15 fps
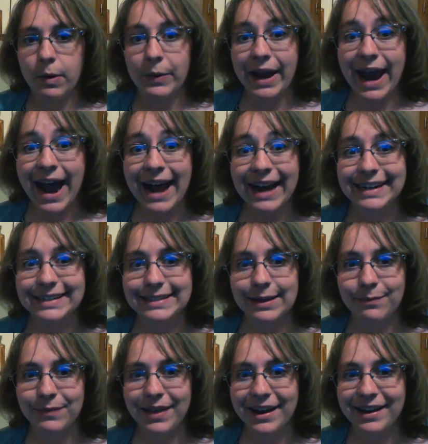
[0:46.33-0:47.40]
we added
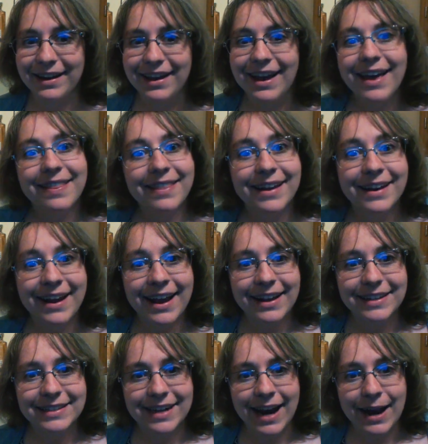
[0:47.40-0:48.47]
something, the
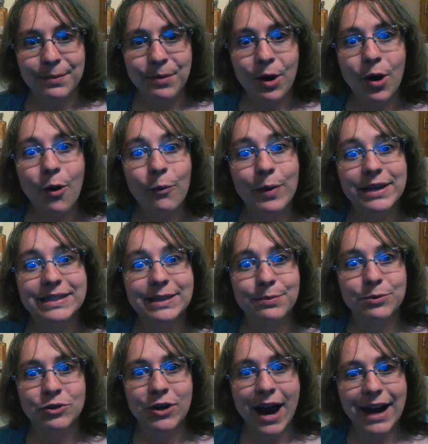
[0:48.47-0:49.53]
next time we
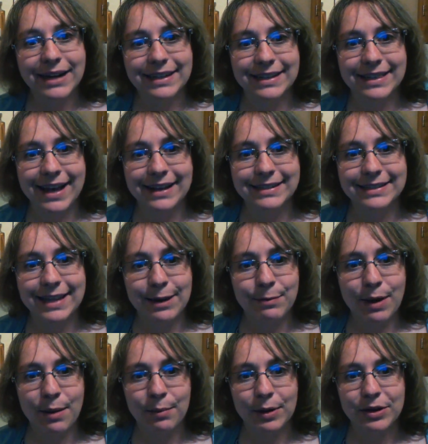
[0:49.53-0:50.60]
subtracted that
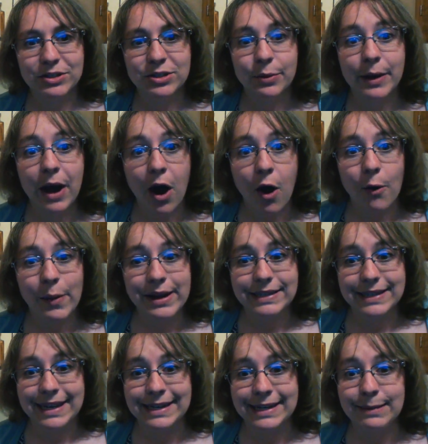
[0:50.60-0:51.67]
same number. So we
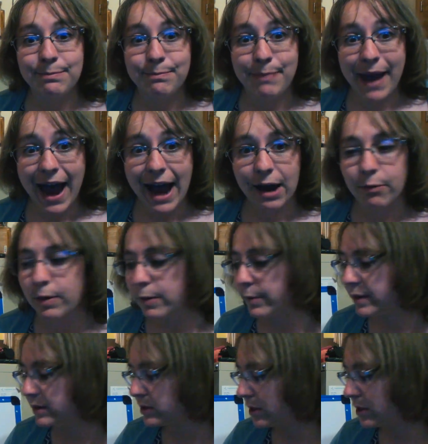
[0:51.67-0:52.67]
always ended back where we